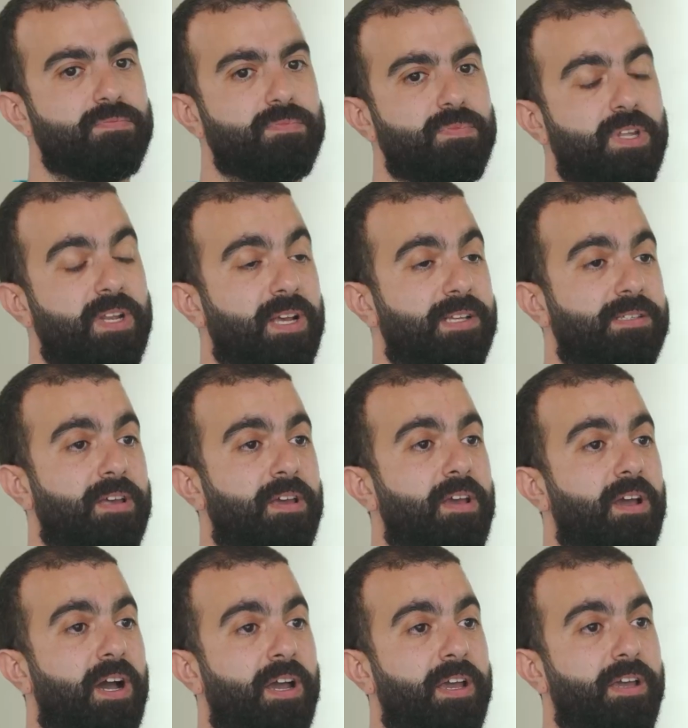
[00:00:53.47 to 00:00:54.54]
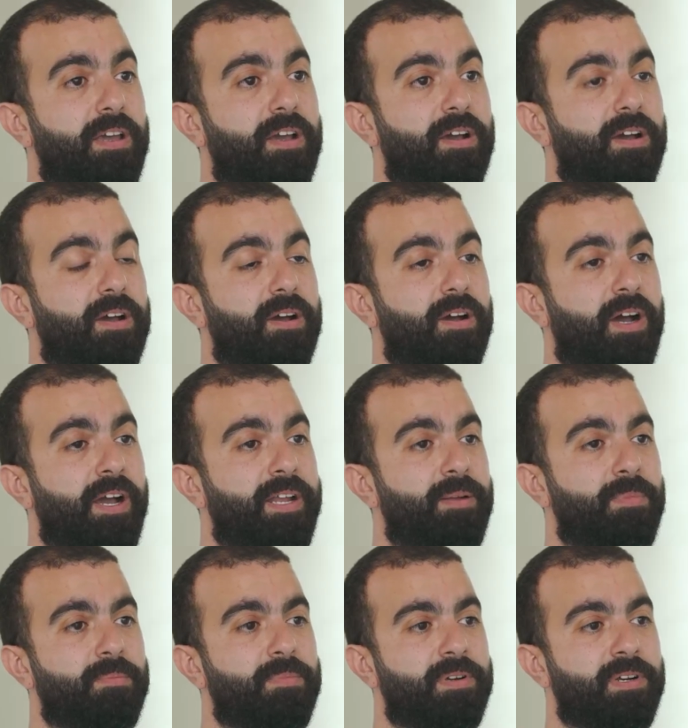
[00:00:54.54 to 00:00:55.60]
The next thing I
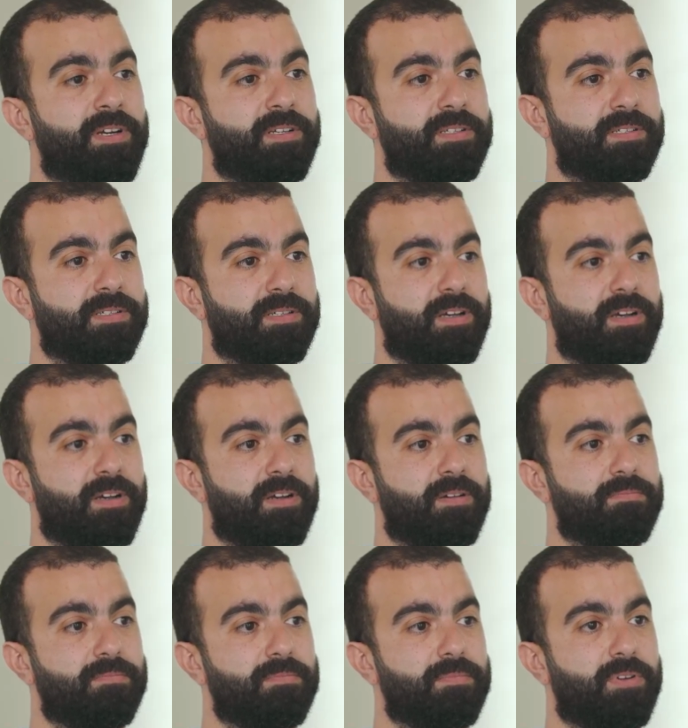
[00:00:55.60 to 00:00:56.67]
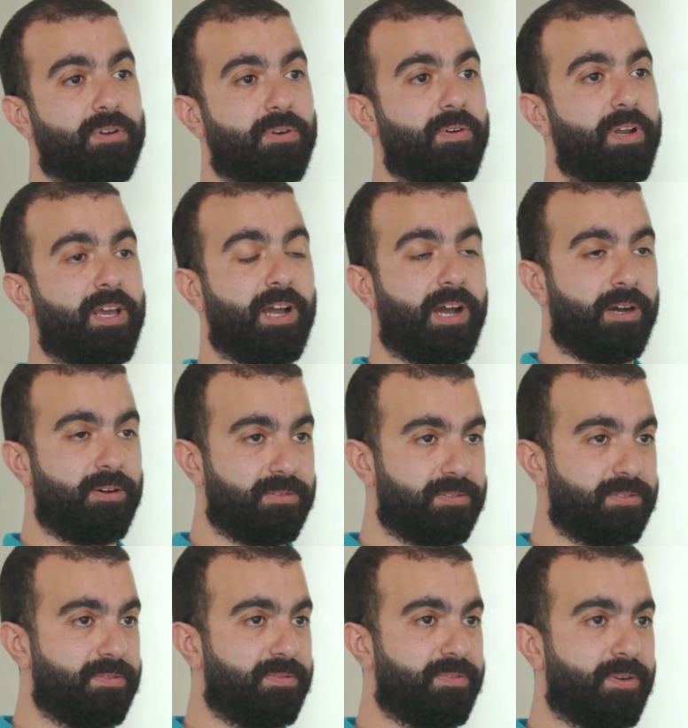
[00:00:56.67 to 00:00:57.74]
remember is crawling out
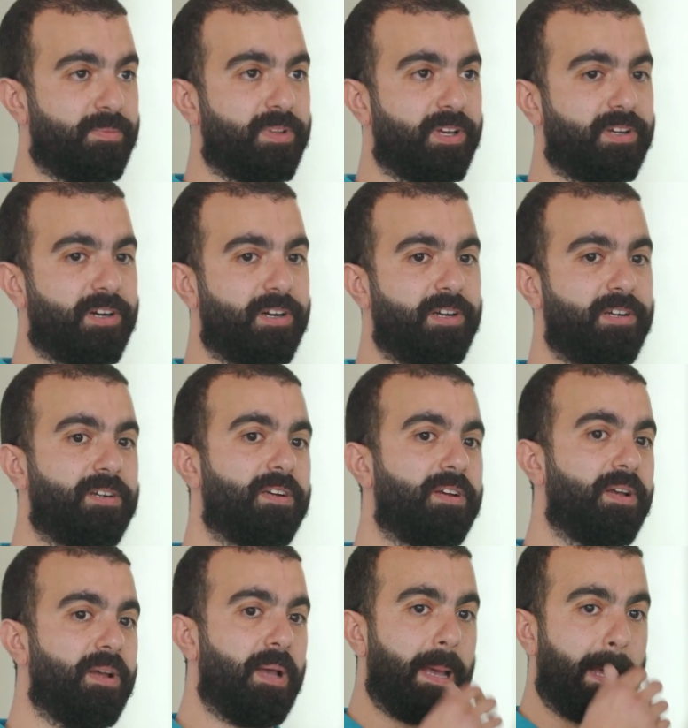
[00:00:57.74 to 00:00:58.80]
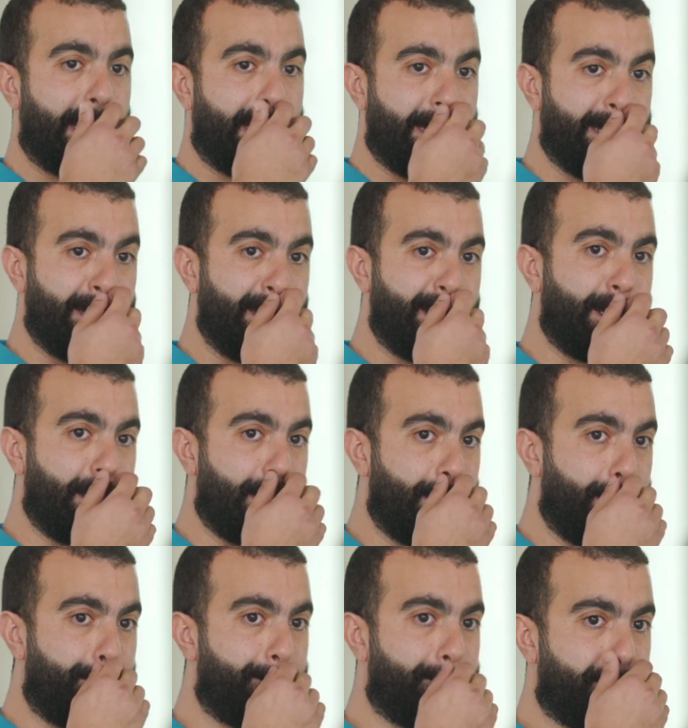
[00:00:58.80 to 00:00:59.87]
from the car. And
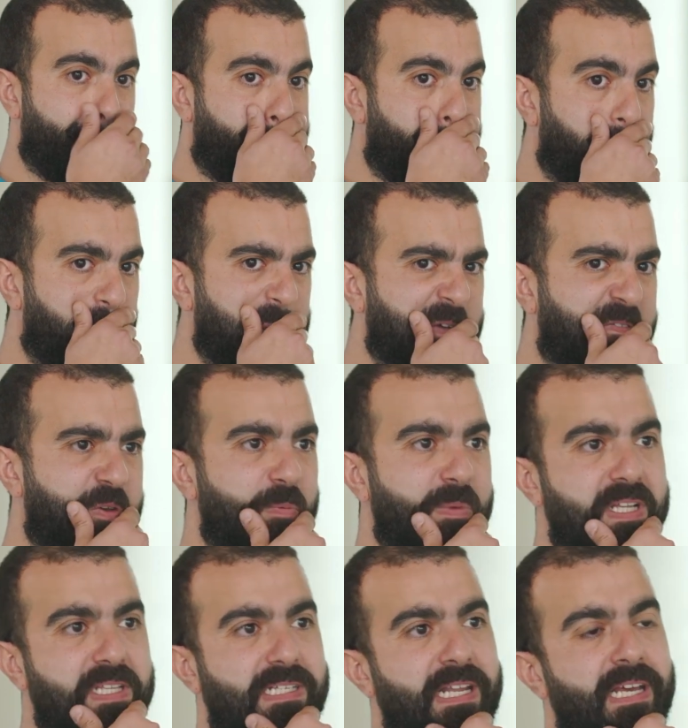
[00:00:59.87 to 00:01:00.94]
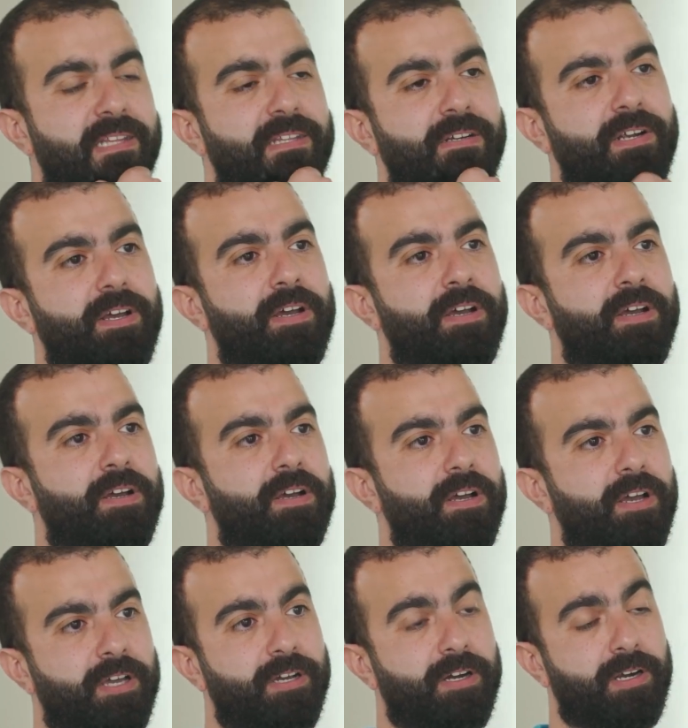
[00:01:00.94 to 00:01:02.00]
a few minutes later,
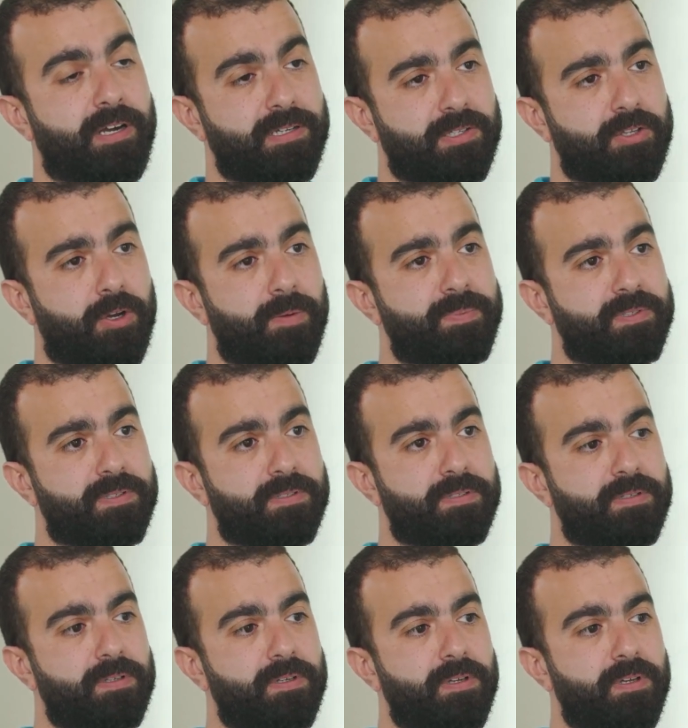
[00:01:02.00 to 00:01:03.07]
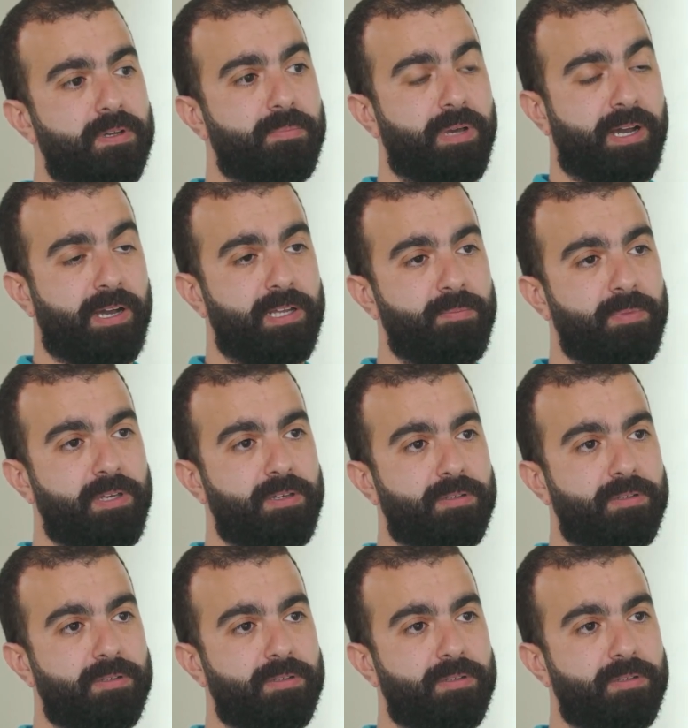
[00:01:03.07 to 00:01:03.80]
a car stopped behind me.